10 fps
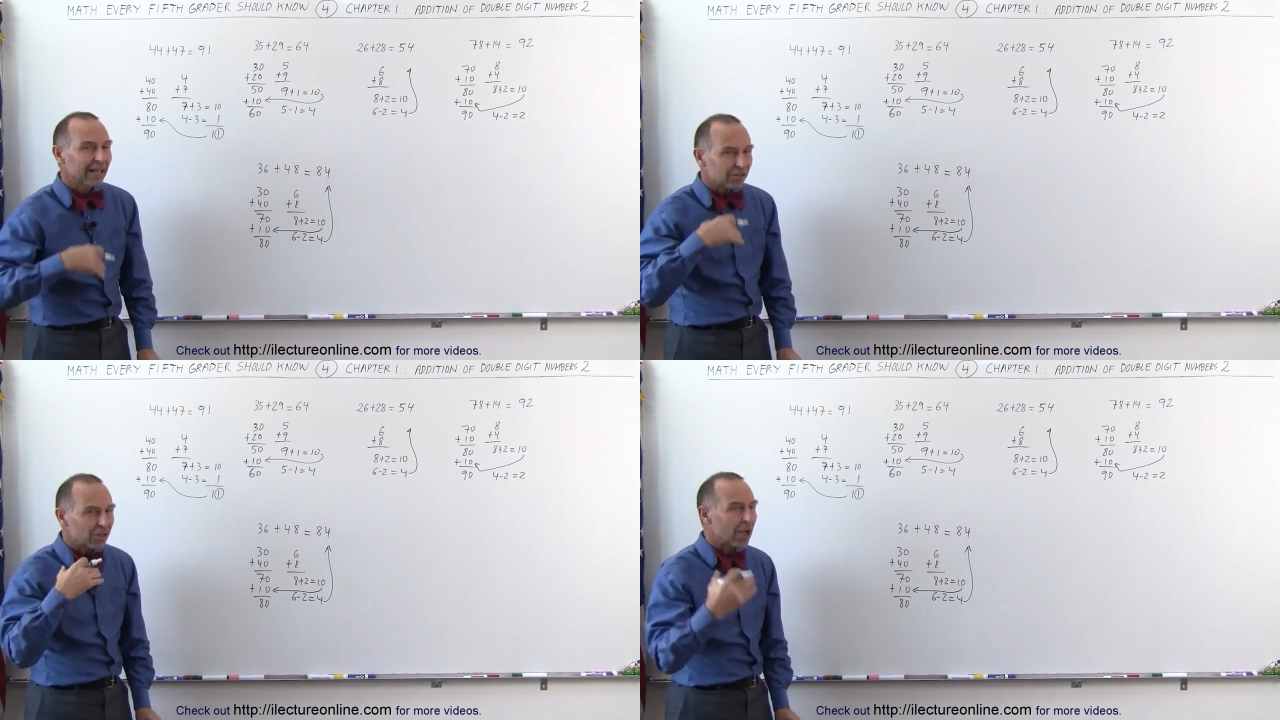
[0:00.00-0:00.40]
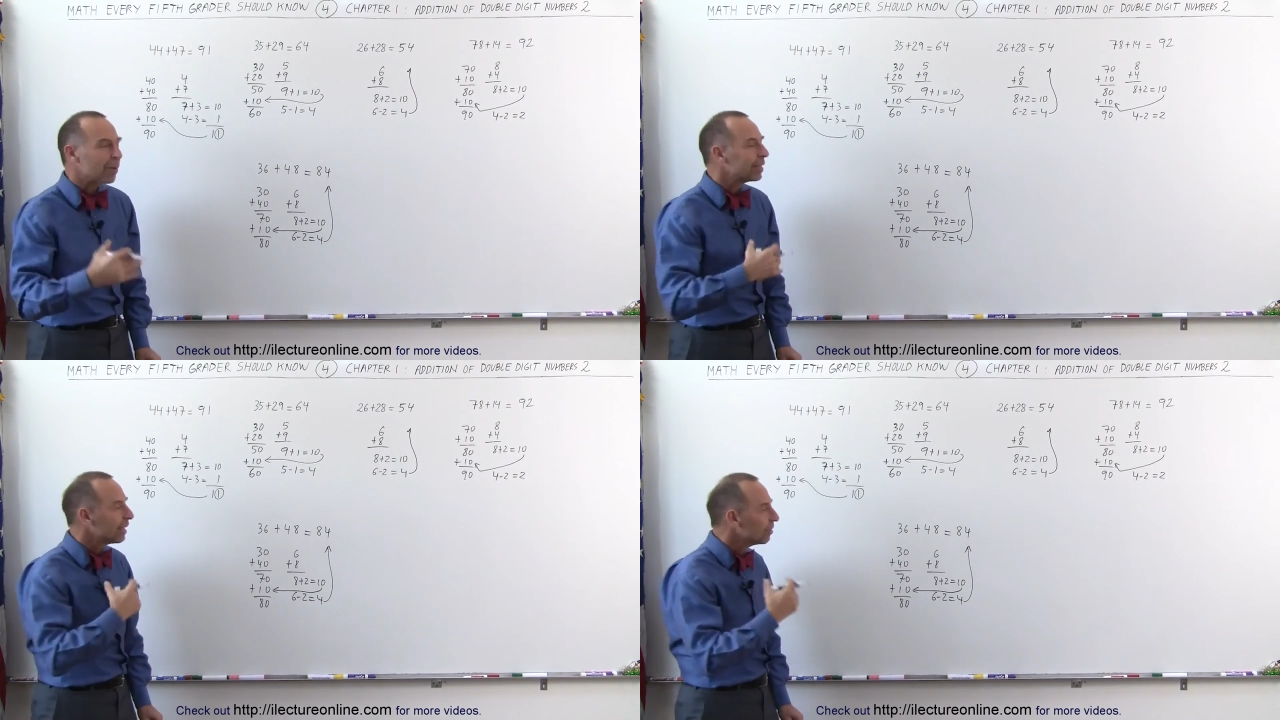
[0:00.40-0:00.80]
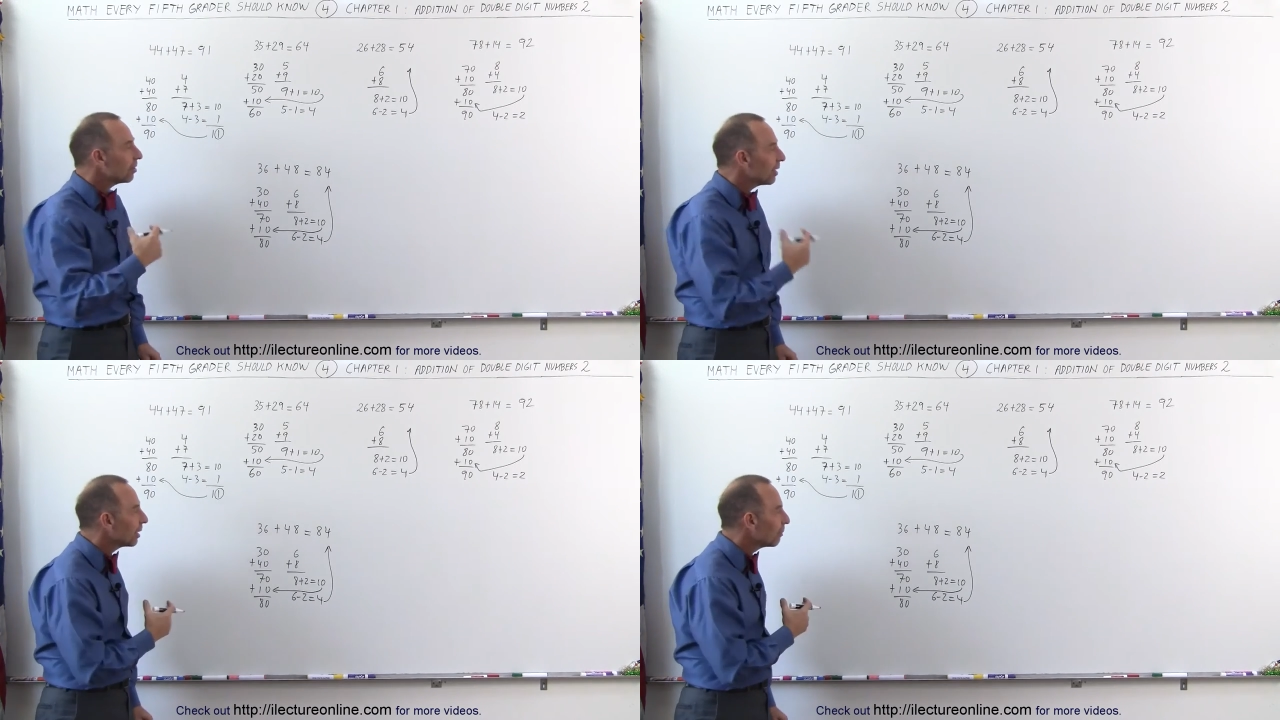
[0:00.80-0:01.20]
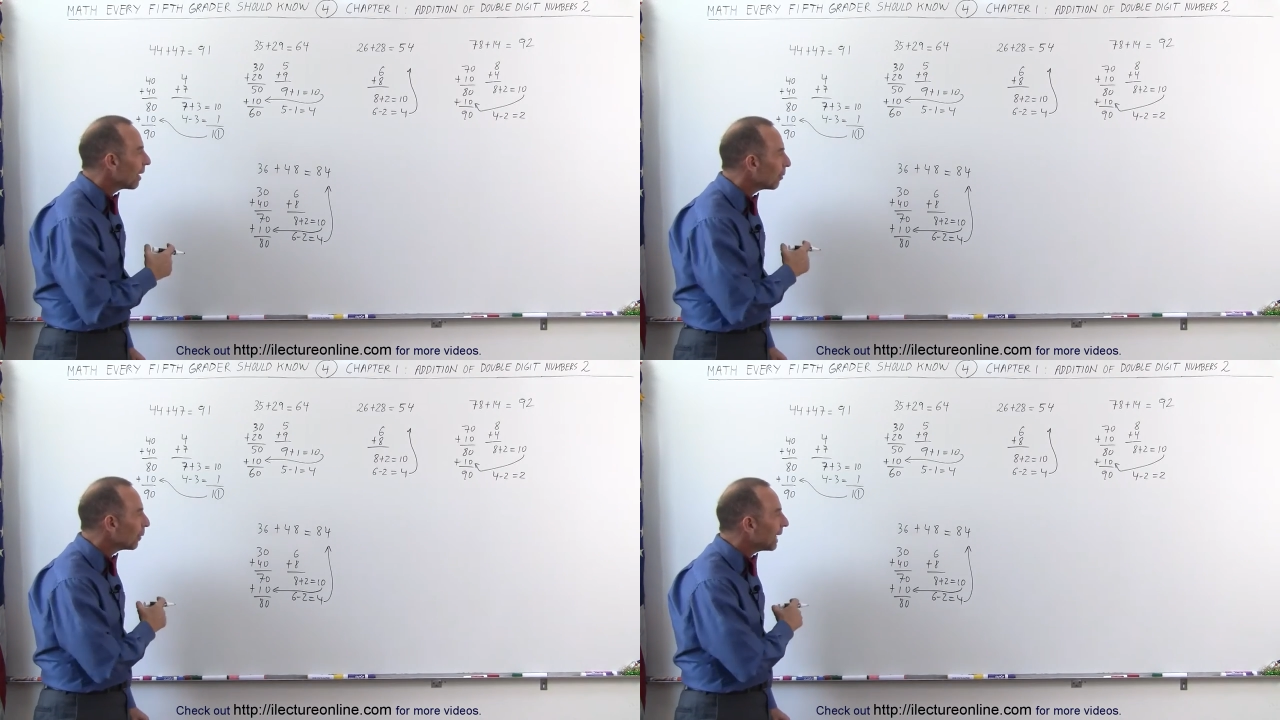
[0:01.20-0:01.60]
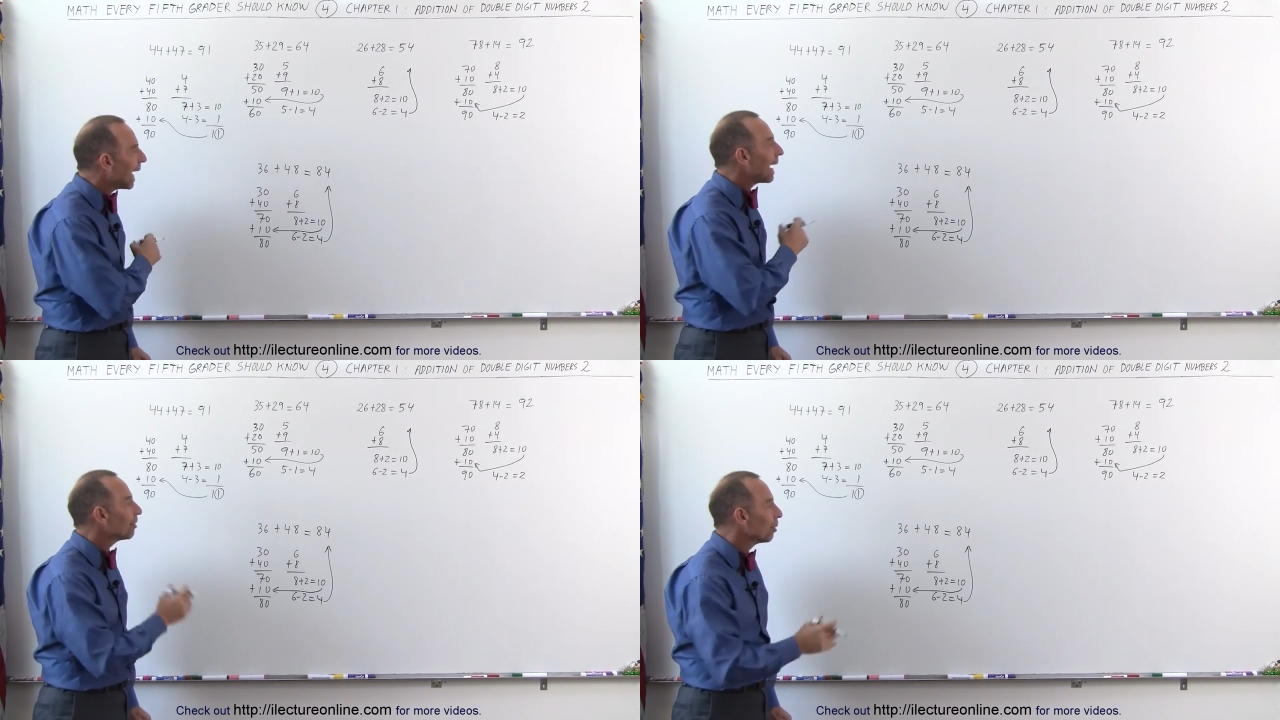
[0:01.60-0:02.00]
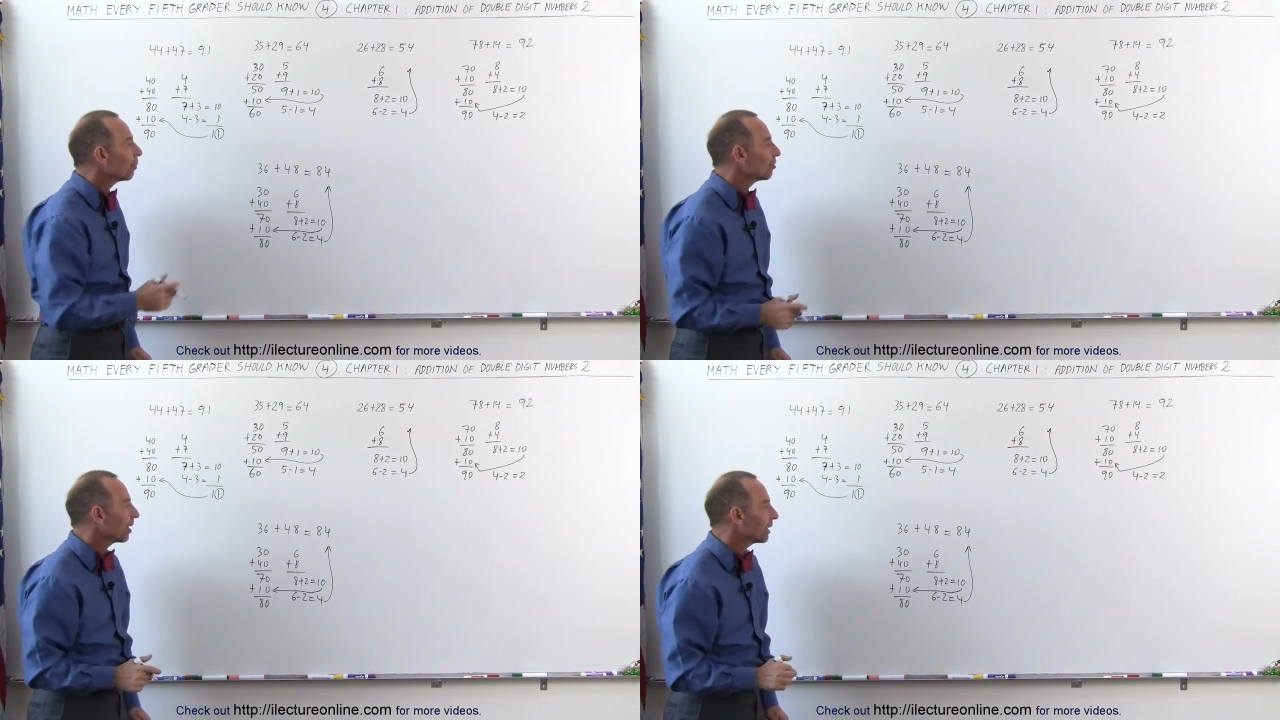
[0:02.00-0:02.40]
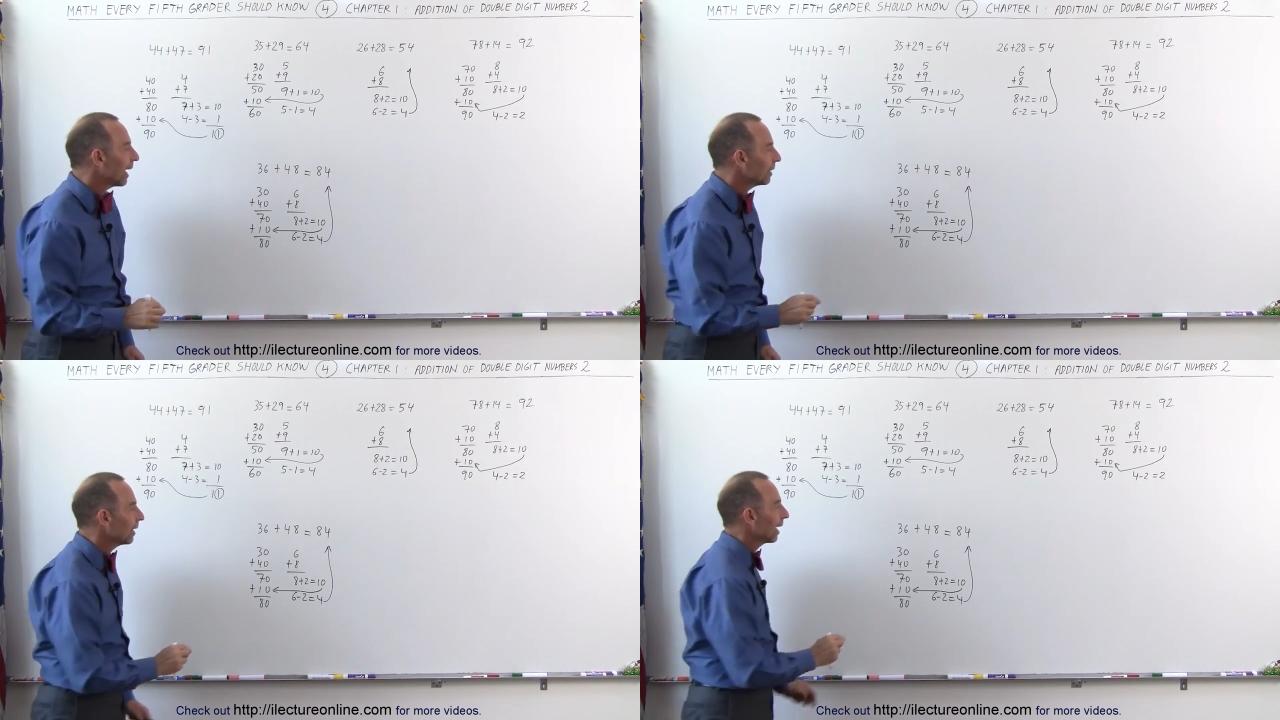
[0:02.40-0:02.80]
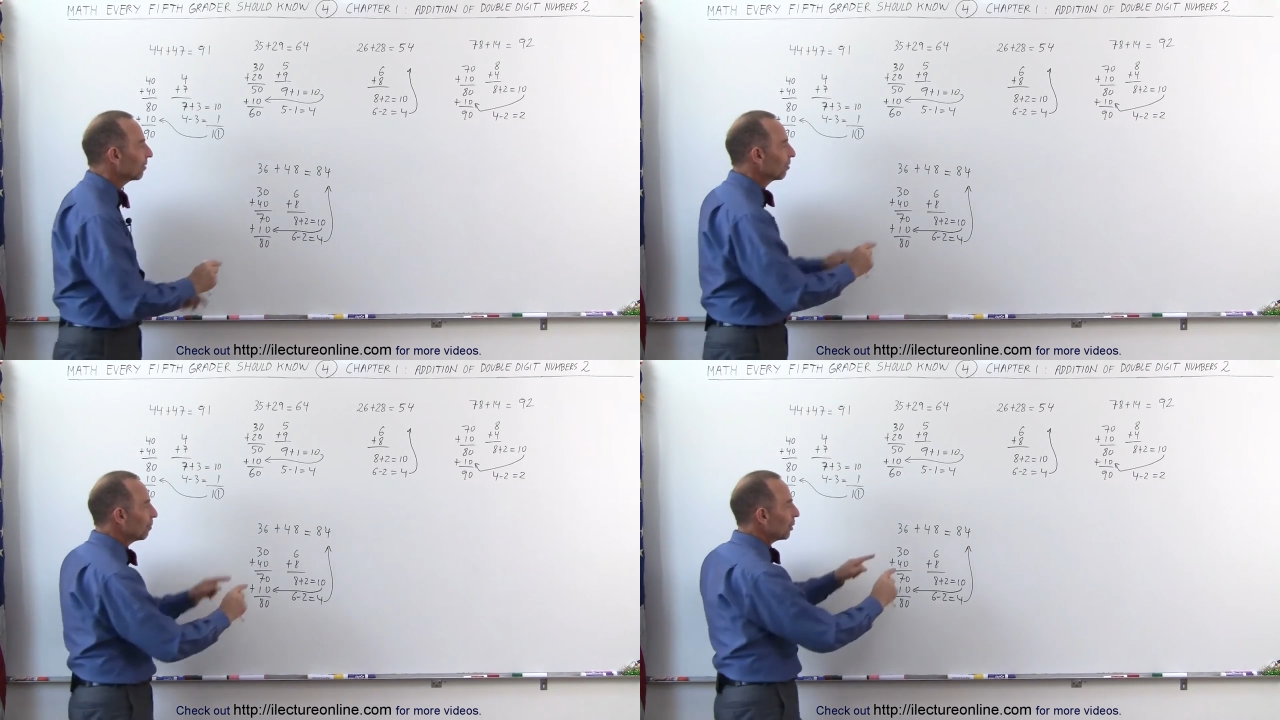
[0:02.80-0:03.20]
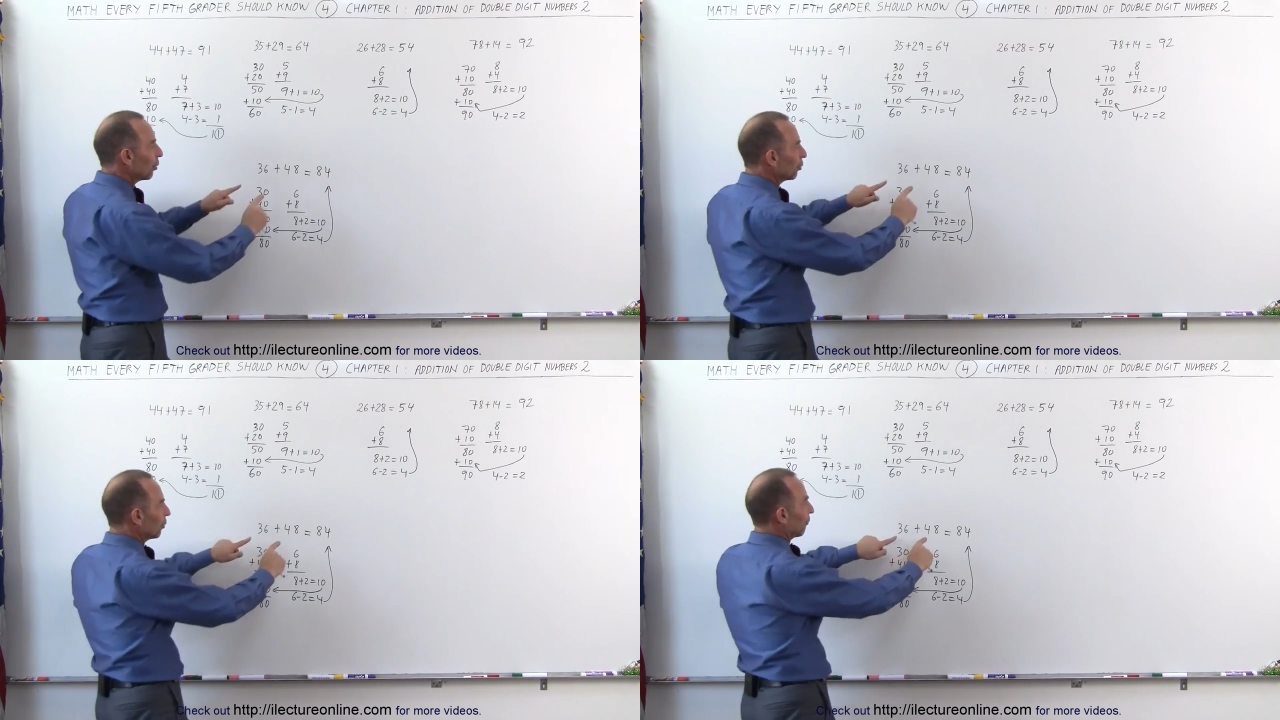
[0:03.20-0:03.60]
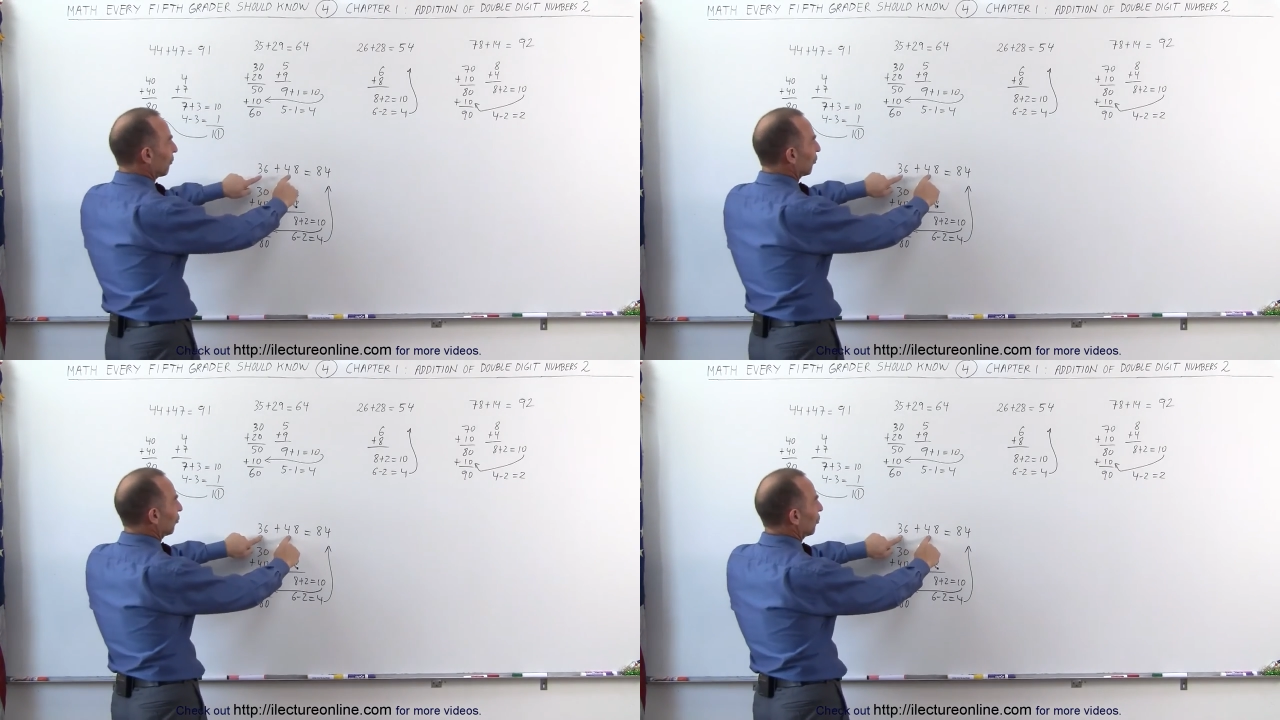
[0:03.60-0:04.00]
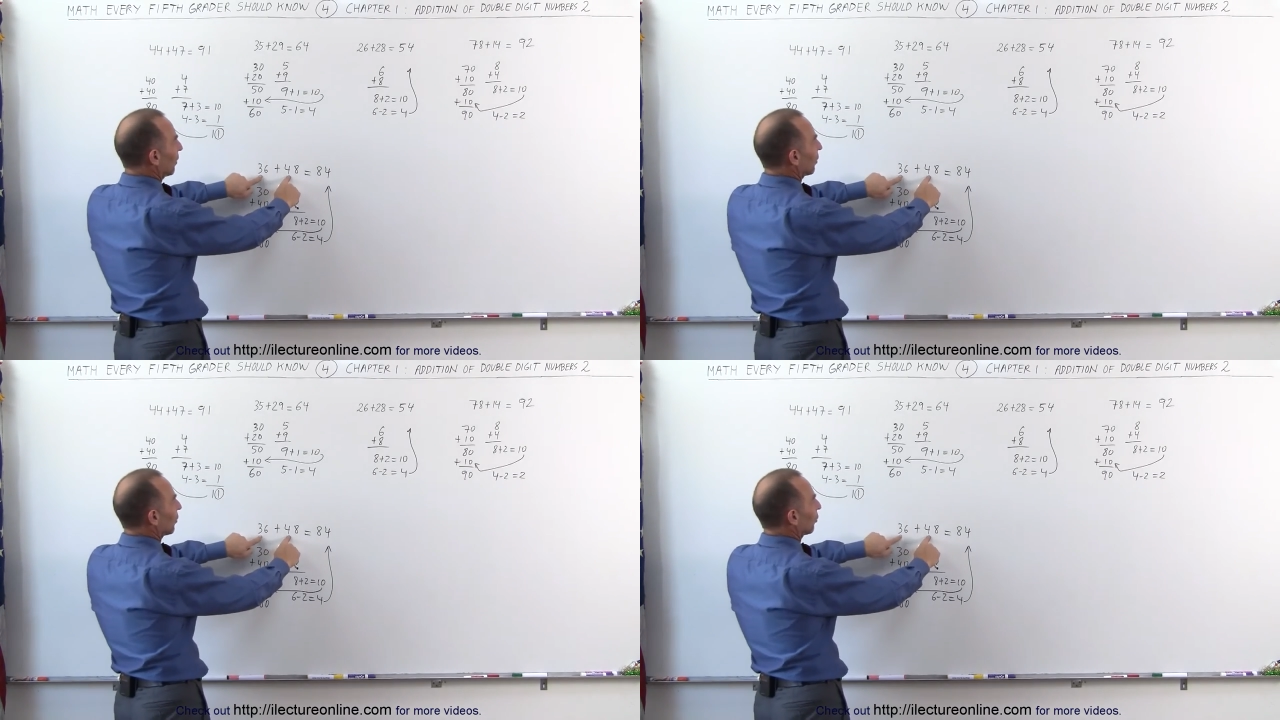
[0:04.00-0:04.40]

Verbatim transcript: And that's how I tend to think about when I add numbers like that. I simply go to the first two